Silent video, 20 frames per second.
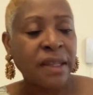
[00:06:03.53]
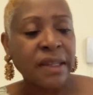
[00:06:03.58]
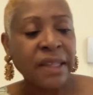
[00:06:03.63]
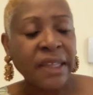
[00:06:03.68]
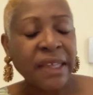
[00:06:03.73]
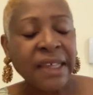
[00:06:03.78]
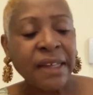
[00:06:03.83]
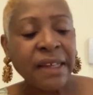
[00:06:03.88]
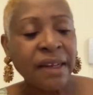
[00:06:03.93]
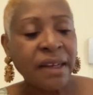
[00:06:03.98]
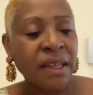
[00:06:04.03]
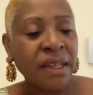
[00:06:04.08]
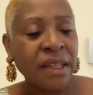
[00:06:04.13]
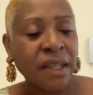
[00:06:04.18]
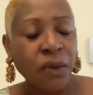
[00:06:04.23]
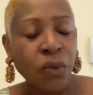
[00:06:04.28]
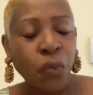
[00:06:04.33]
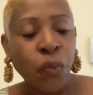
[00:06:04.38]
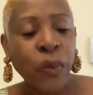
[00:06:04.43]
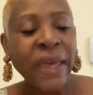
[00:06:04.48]
and England
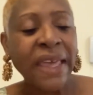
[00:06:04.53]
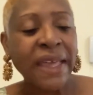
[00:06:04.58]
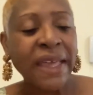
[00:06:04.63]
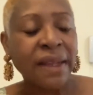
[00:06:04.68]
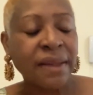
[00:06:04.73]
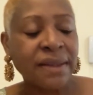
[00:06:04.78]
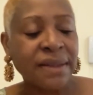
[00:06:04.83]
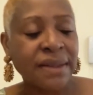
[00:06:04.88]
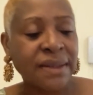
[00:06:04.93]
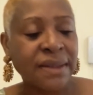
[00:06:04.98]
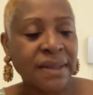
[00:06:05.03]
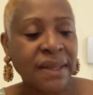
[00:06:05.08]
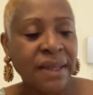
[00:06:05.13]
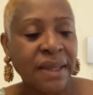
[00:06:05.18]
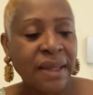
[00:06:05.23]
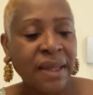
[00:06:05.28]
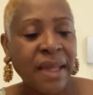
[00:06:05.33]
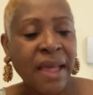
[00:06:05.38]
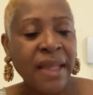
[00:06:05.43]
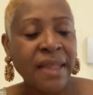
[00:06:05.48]
and Wales
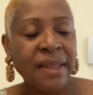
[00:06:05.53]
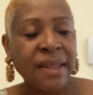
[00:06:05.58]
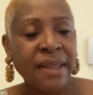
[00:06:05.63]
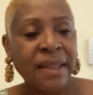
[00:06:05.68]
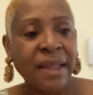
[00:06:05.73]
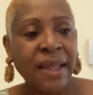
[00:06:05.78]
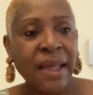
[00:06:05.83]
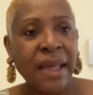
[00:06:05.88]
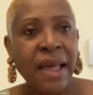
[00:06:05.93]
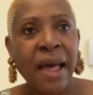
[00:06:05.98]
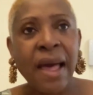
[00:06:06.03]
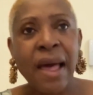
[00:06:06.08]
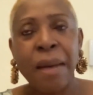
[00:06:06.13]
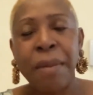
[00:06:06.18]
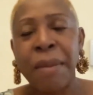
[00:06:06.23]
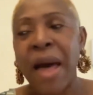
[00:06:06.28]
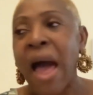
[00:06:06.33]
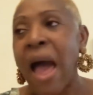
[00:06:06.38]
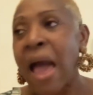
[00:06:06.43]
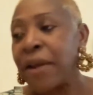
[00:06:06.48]
and
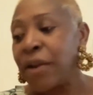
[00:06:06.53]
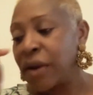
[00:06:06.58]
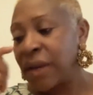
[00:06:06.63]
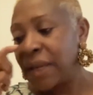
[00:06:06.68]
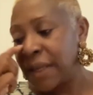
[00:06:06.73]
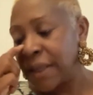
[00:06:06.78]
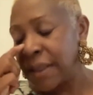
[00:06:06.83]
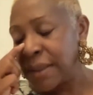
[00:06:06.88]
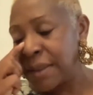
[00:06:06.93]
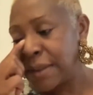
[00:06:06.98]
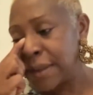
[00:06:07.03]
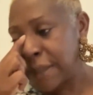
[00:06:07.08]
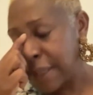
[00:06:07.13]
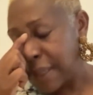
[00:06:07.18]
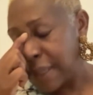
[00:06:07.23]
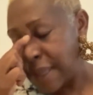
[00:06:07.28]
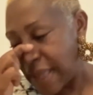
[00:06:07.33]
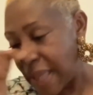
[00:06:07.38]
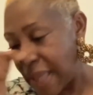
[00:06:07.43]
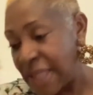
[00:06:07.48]
Ireland
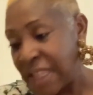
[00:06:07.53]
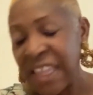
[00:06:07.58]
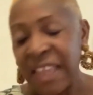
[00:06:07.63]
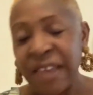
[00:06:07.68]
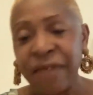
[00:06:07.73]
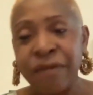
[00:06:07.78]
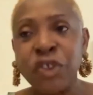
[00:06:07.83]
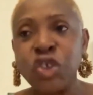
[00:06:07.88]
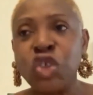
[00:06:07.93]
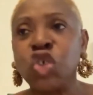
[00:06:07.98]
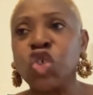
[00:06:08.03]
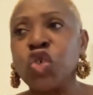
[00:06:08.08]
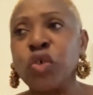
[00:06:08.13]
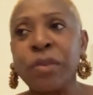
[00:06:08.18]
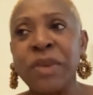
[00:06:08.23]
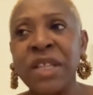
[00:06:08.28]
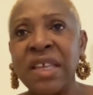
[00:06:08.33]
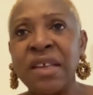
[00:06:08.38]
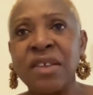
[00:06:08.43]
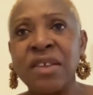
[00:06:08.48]
and even
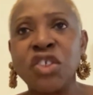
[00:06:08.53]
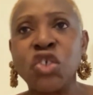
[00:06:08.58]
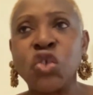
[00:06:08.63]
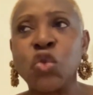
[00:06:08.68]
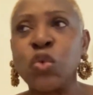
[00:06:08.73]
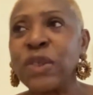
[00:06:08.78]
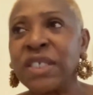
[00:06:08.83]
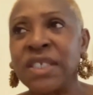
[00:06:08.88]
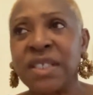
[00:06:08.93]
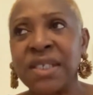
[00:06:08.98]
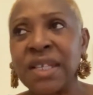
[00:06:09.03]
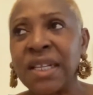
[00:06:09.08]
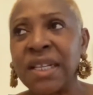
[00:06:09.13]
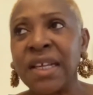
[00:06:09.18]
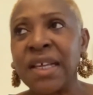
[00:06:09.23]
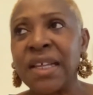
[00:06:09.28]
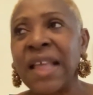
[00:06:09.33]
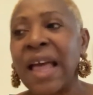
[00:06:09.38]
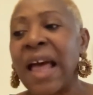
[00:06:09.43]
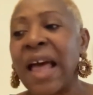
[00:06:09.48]
Germany and
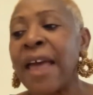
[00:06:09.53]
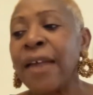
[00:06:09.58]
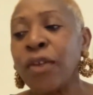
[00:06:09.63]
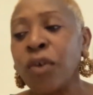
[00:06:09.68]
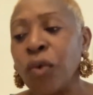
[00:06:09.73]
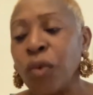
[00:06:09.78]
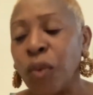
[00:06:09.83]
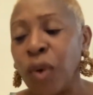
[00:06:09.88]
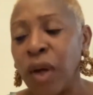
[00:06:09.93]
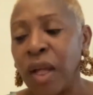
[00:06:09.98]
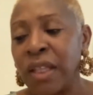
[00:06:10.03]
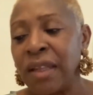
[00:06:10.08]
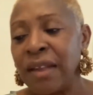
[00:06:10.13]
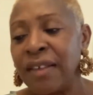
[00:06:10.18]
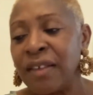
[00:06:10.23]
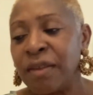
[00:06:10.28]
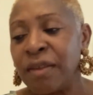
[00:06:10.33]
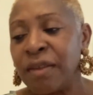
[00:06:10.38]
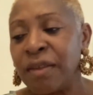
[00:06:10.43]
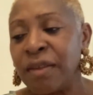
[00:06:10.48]
Switzerland. I don't want
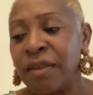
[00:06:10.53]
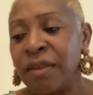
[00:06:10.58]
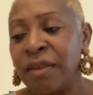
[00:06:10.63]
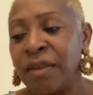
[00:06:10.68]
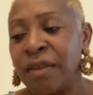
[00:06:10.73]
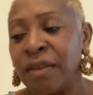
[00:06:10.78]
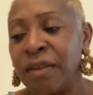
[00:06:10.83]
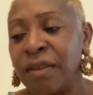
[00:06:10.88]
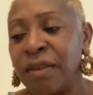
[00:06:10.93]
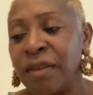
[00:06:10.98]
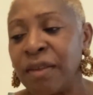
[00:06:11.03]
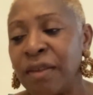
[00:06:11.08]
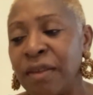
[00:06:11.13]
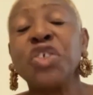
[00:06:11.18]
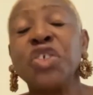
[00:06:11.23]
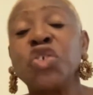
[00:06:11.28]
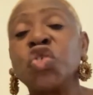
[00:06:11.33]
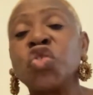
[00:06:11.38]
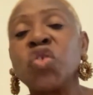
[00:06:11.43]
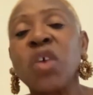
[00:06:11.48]
these Black people.
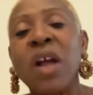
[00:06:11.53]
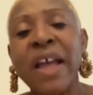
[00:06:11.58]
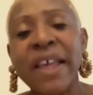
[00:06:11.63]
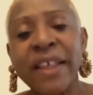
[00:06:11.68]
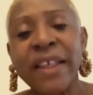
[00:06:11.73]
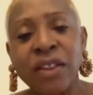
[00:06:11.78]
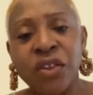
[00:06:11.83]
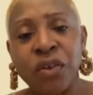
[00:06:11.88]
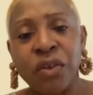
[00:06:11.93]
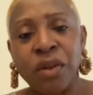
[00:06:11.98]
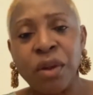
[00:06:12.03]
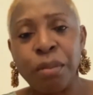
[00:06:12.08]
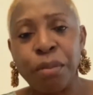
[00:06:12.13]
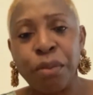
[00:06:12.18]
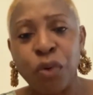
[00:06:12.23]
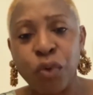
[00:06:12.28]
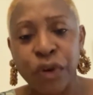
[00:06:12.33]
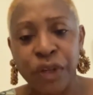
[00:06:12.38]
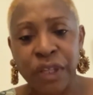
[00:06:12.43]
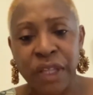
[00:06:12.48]
So he tried to
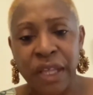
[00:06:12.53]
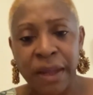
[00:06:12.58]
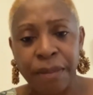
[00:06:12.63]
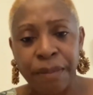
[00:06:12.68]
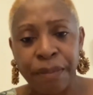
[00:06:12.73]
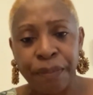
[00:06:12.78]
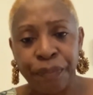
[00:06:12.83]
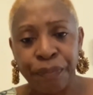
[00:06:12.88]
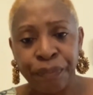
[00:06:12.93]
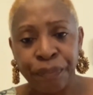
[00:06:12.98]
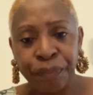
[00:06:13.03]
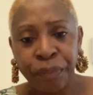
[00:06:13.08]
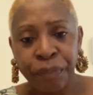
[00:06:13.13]
deport them.